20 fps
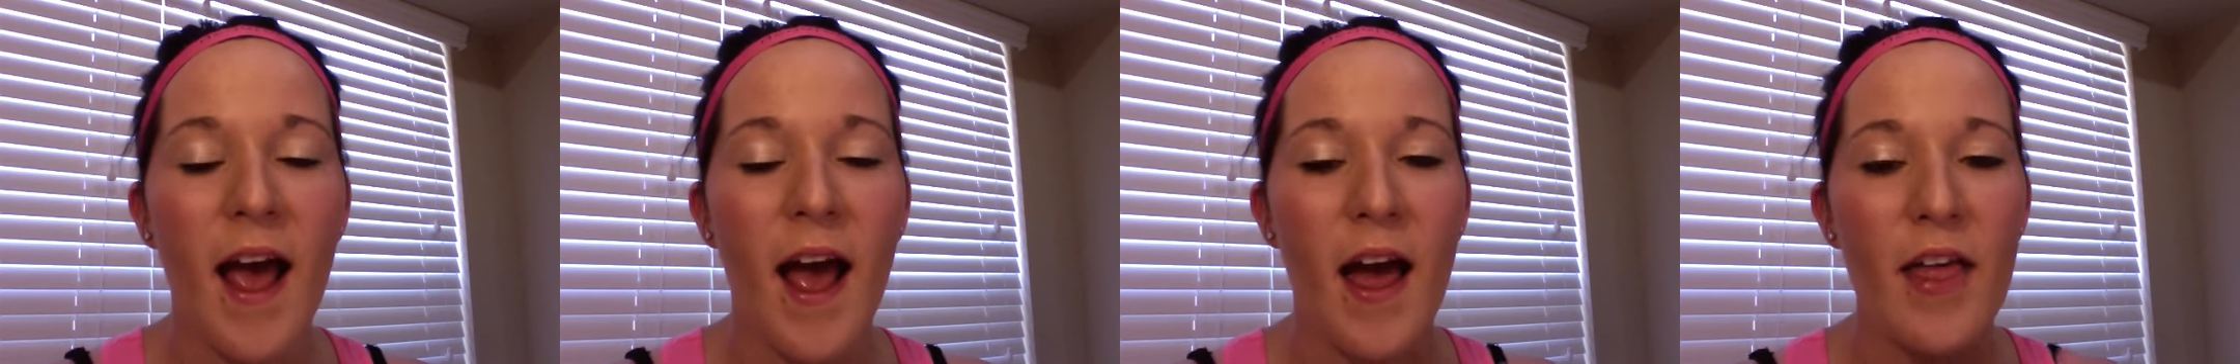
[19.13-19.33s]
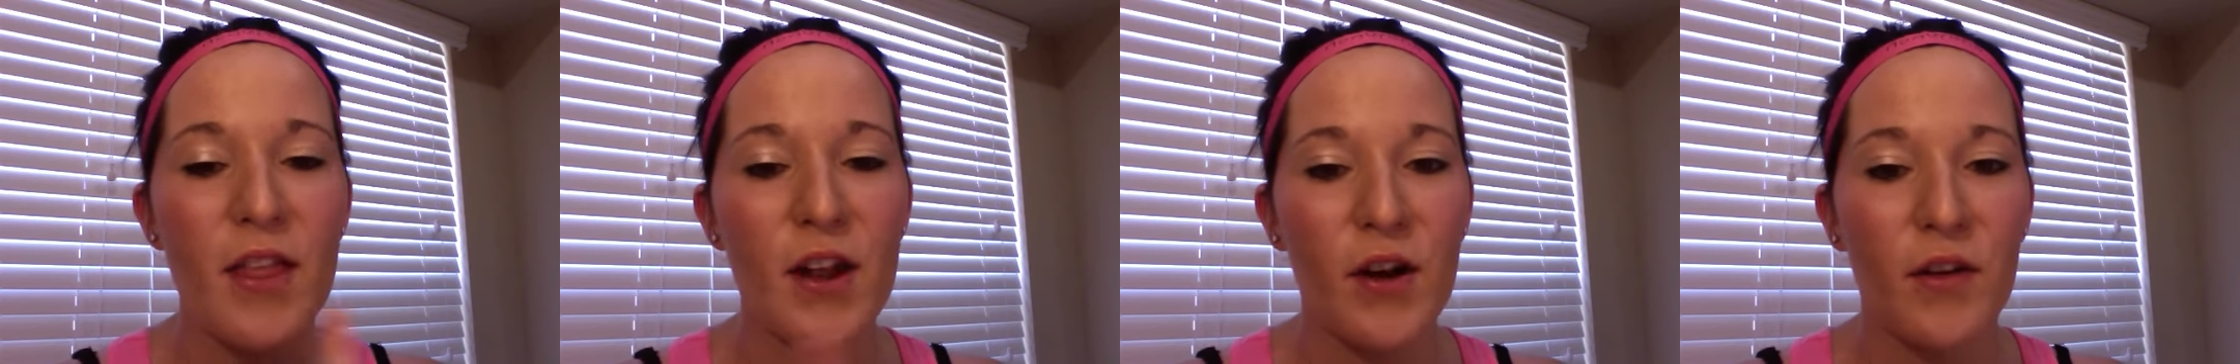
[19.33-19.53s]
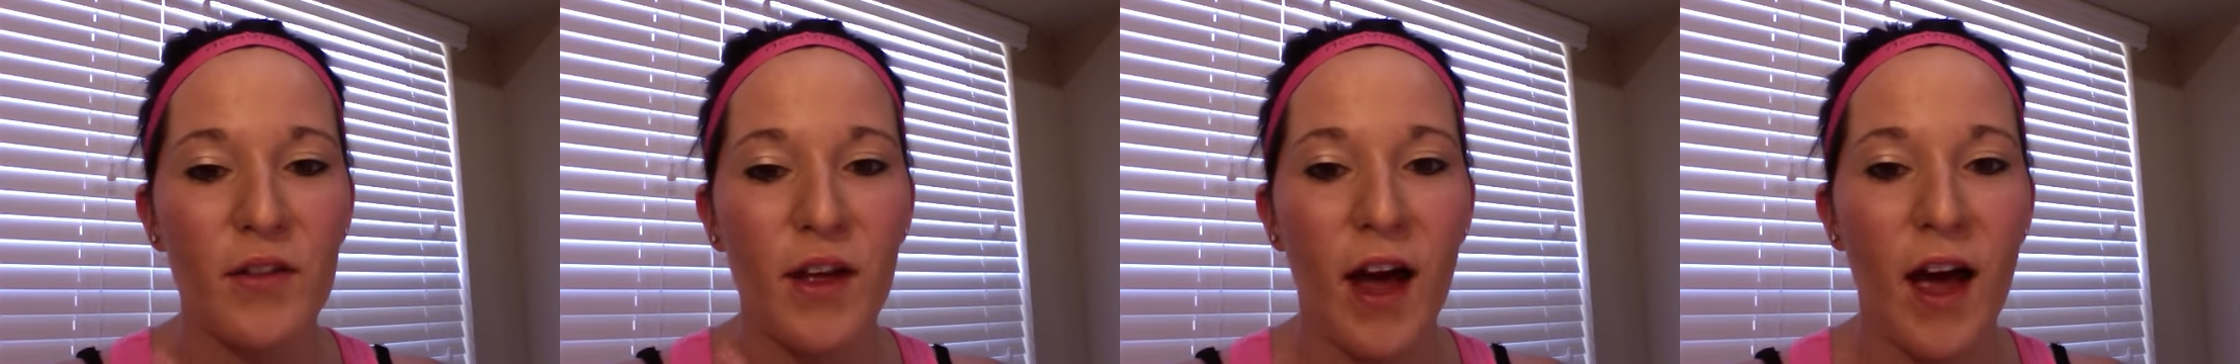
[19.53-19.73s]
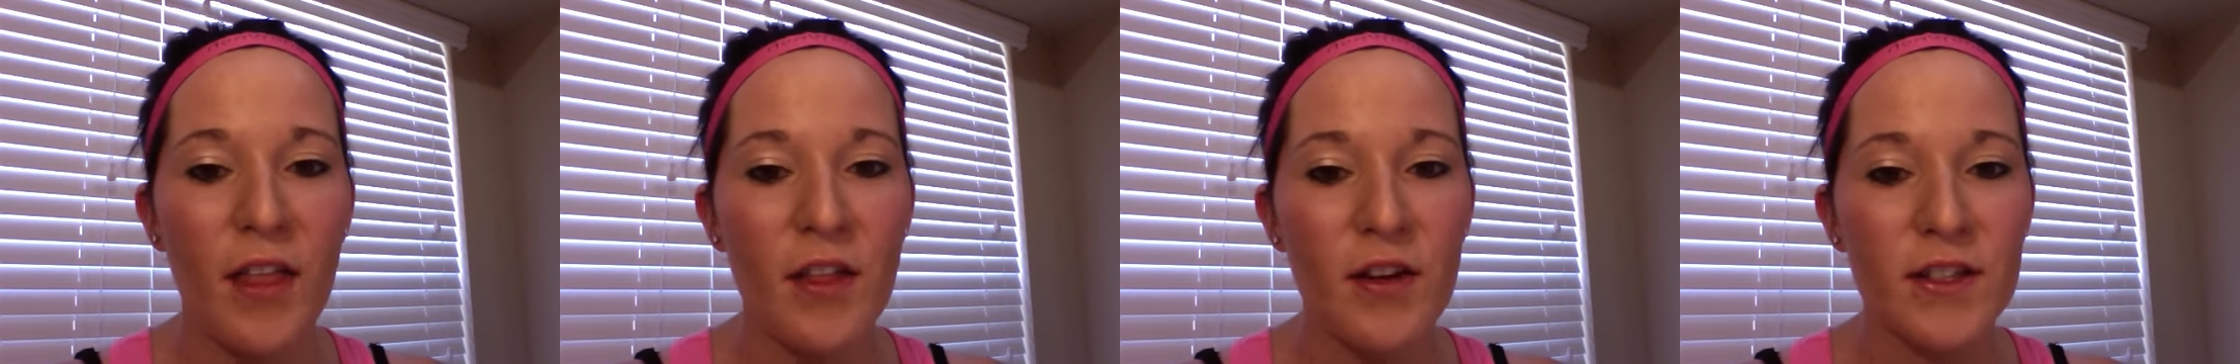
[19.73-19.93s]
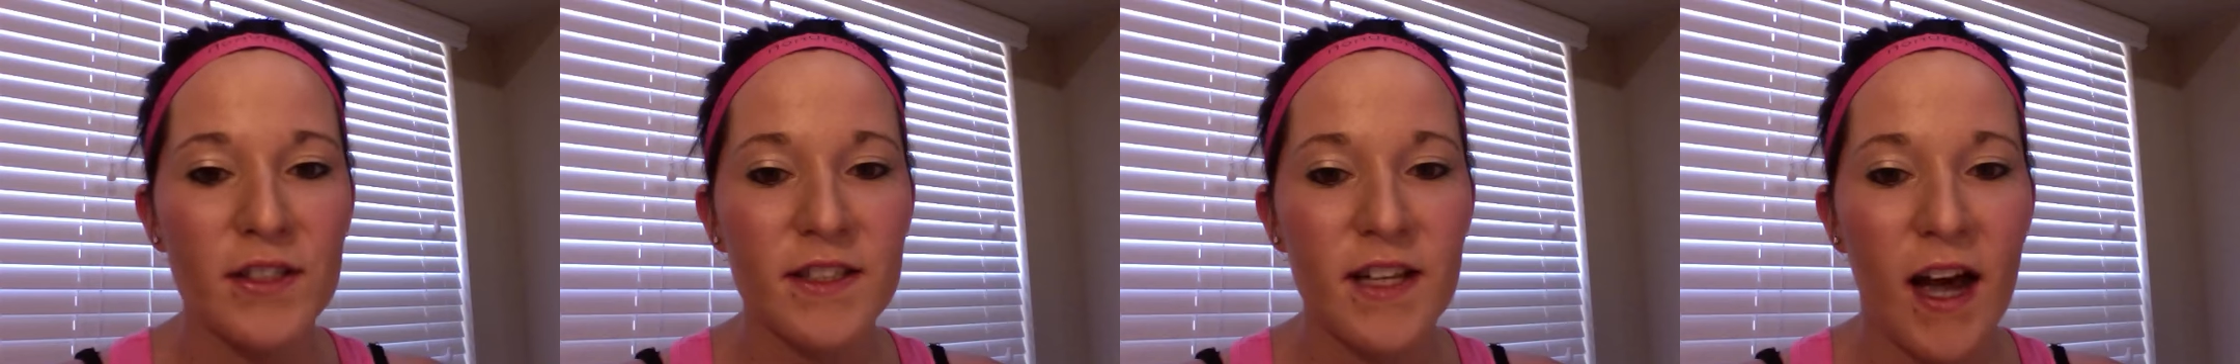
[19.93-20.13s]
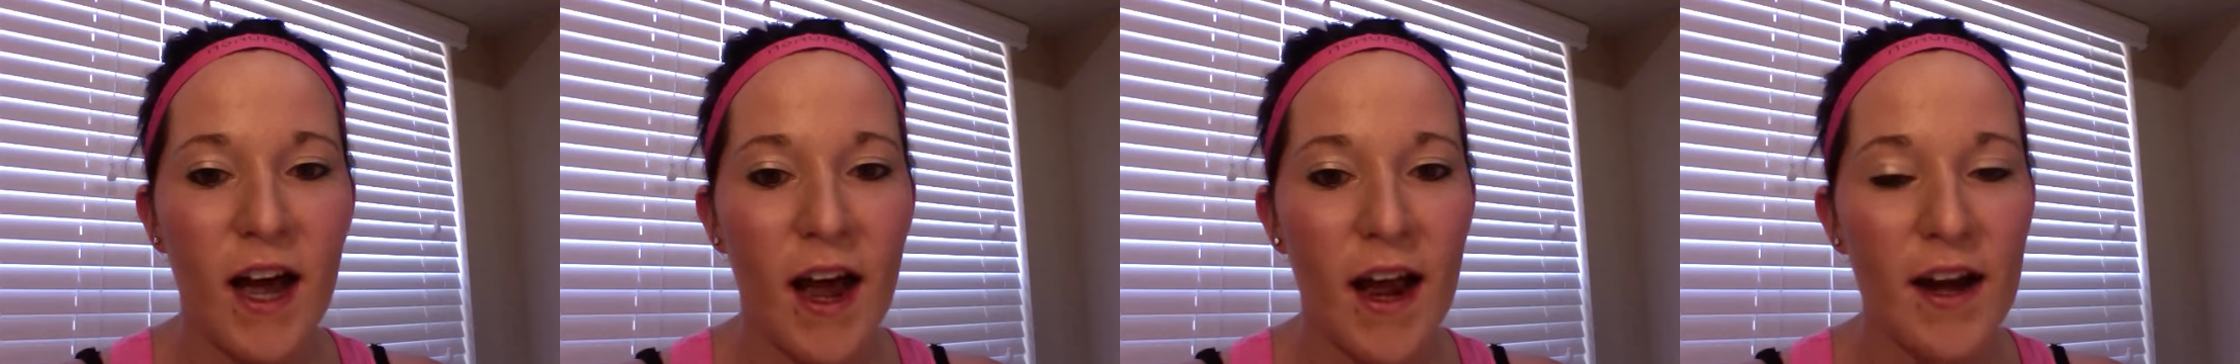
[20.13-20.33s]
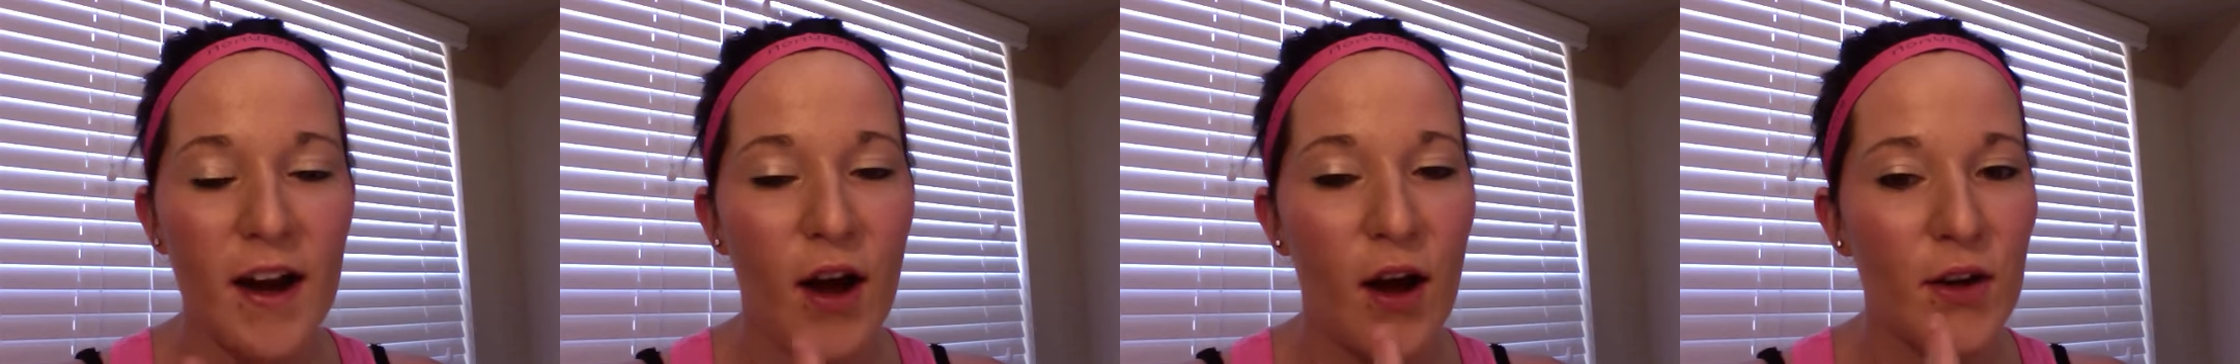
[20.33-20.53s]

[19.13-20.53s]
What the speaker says: and then on the other side,